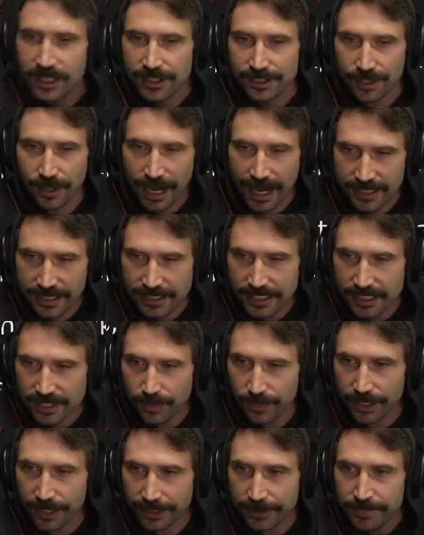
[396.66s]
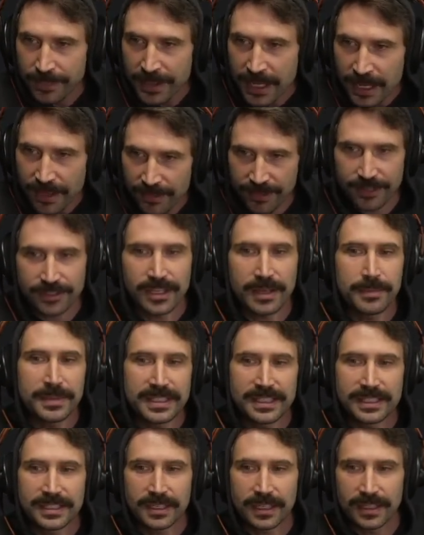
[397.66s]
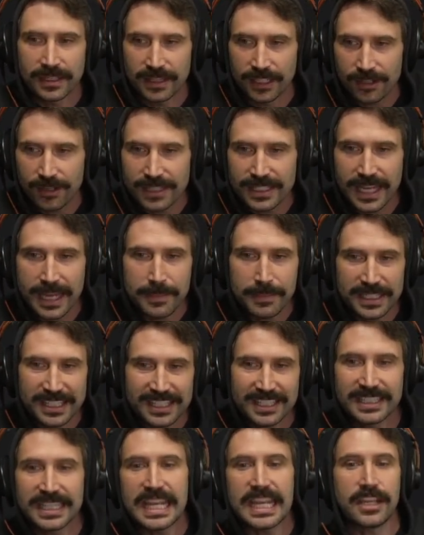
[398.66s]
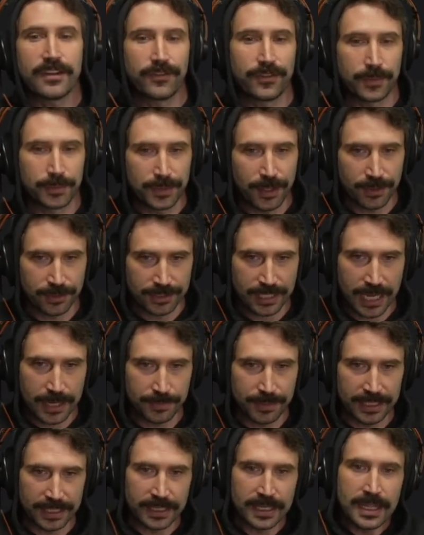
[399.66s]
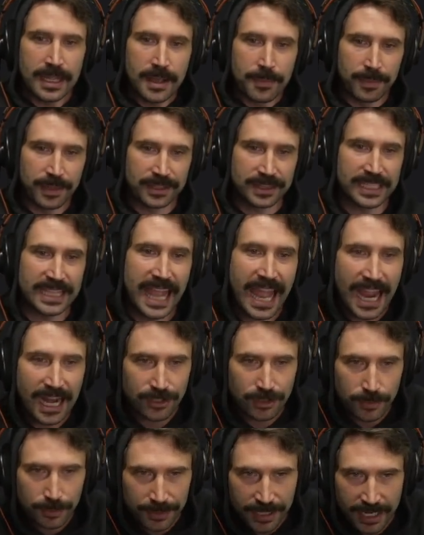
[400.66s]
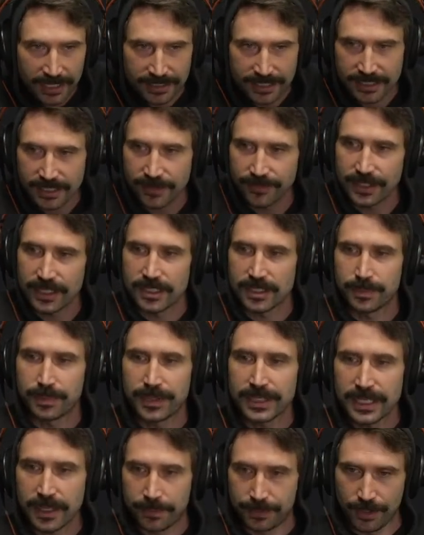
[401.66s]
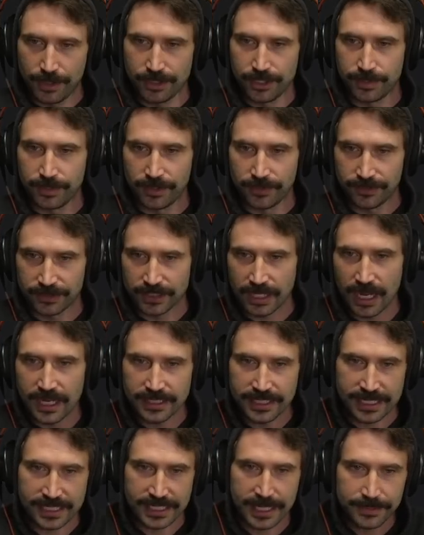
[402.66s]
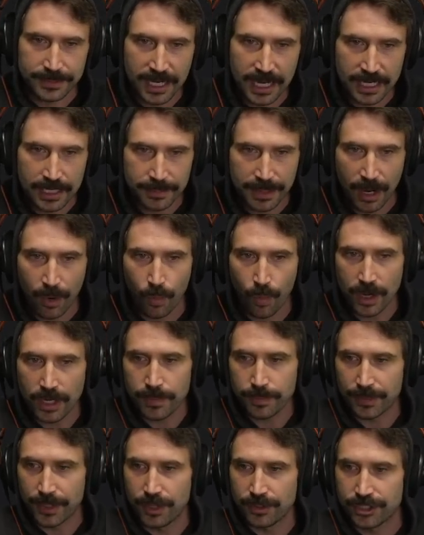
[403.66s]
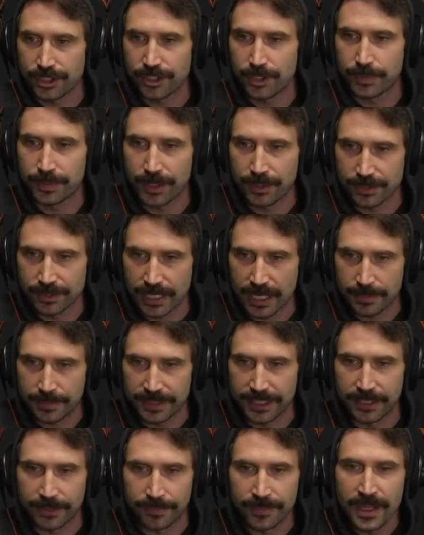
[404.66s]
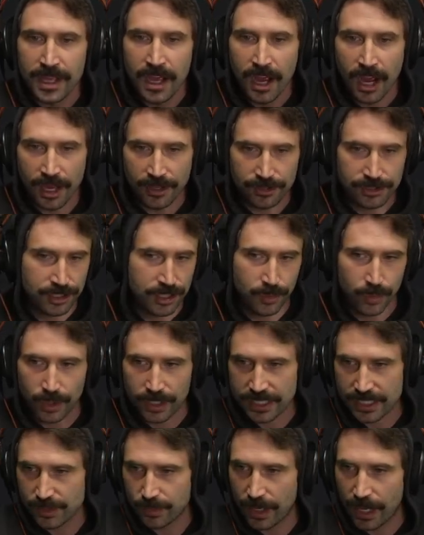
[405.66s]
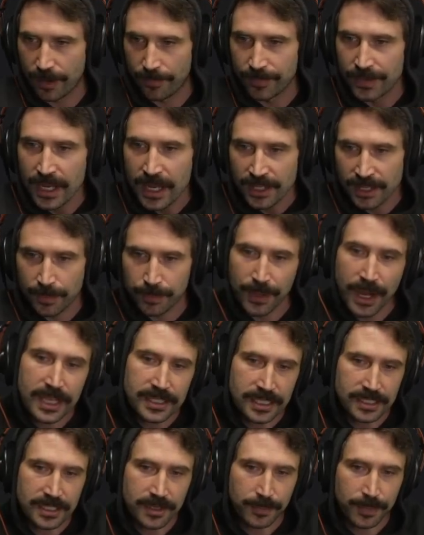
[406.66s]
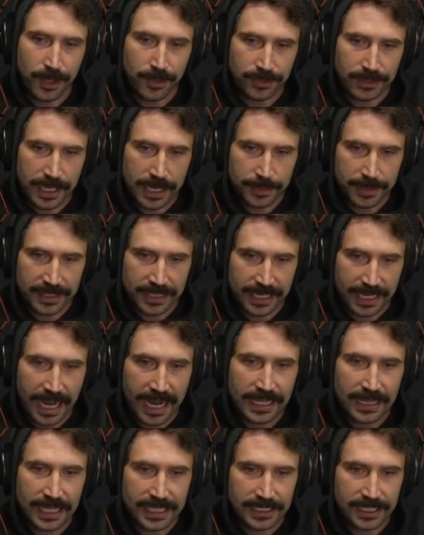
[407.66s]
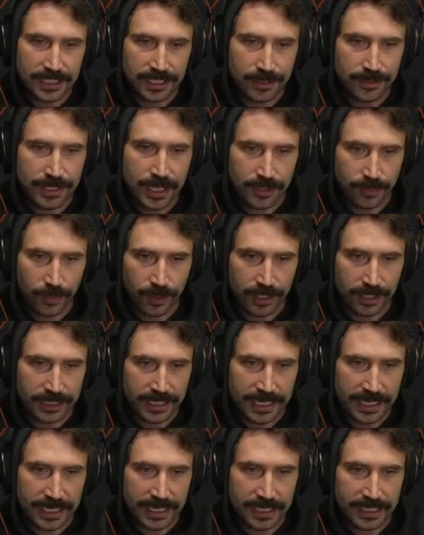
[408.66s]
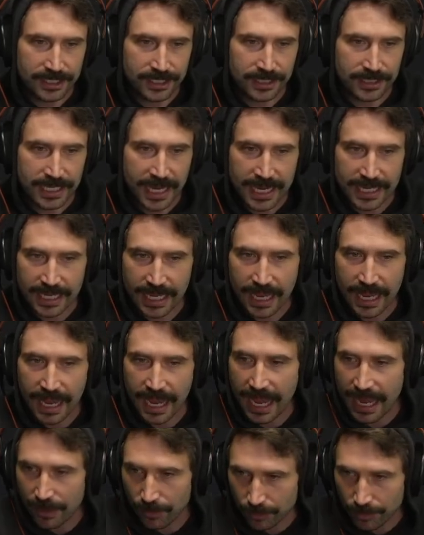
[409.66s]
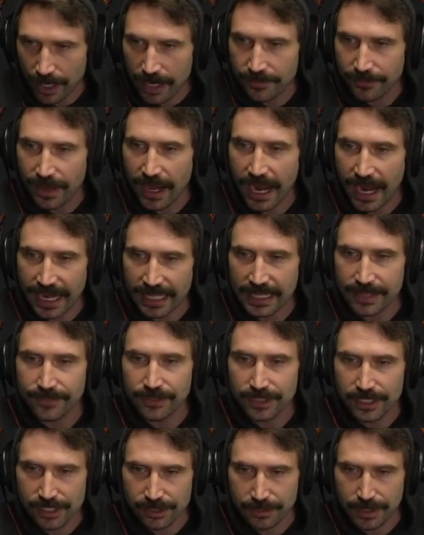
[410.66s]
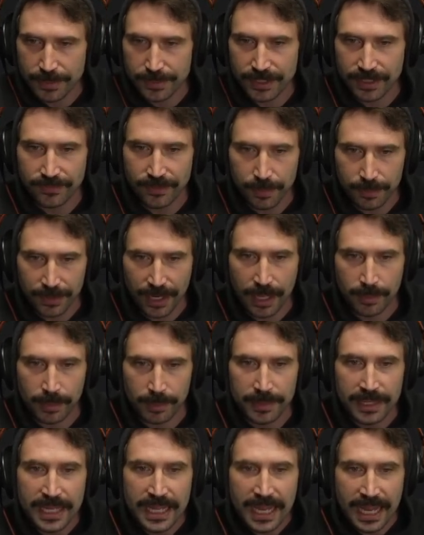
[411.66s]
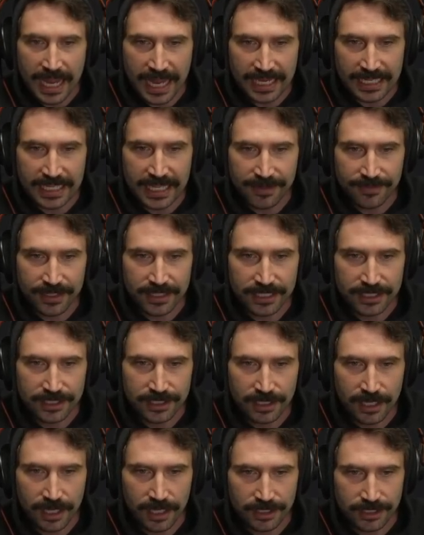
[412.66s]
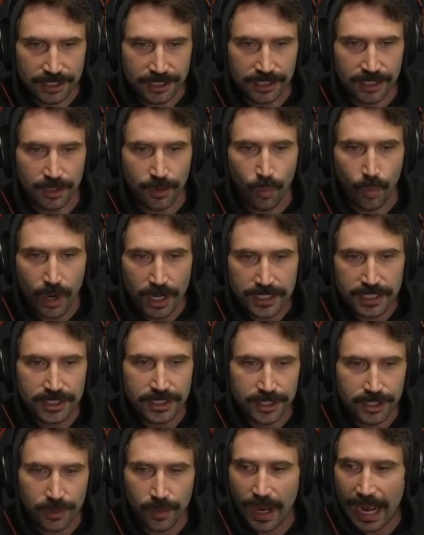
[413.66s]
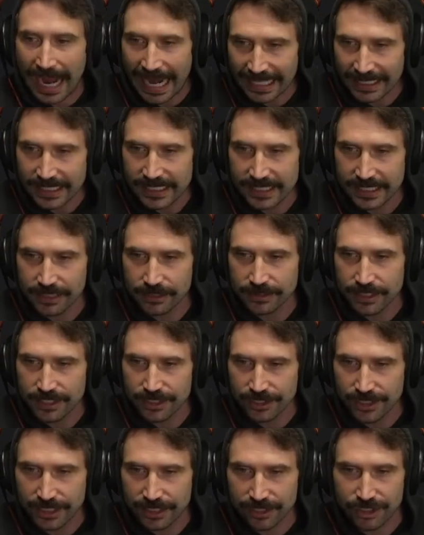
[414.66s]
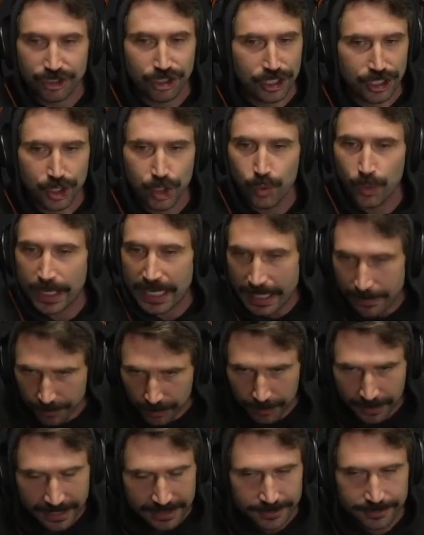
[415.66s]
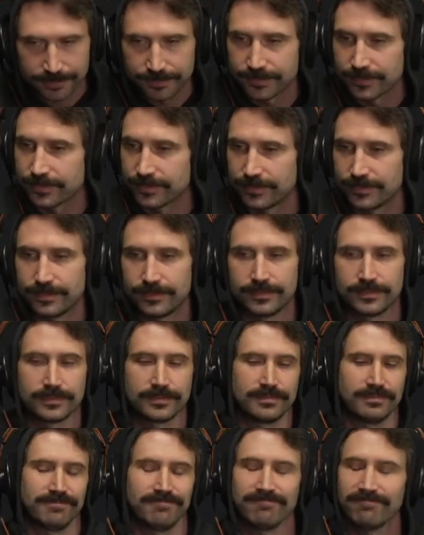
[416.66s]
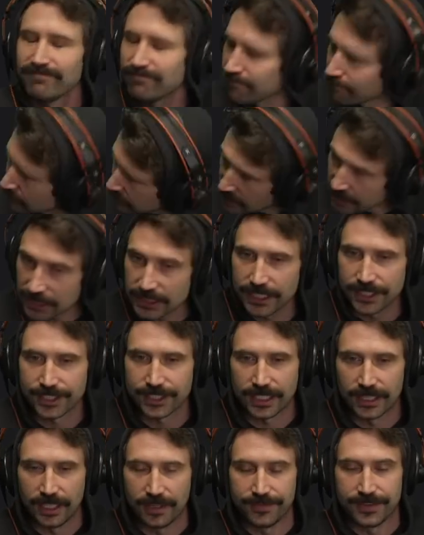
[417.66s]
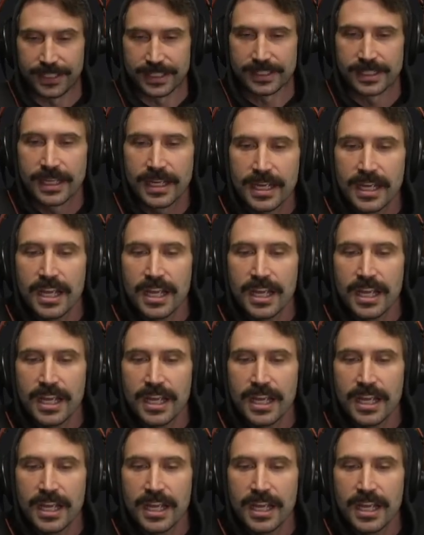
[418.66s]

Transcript: So how does this work? There's a mis- uh, there is a mystique for prototyping but the actual process of it is pretty approachable. For context, I'm talking about one approach to prototype here. Others could work as well. The process of prototyping that I like to use at work is to take a rough high level description of the problem and give it uh, to one to two highly skilled engineers just to implement. Gosh, I love this.